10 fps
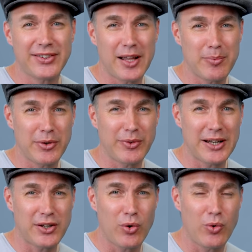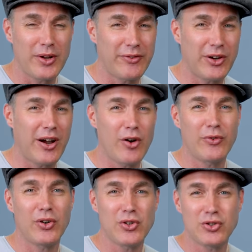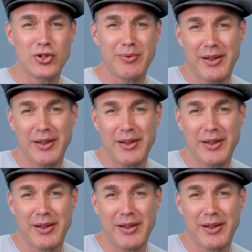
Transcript: That'd be really cool. If you're over on YouTube,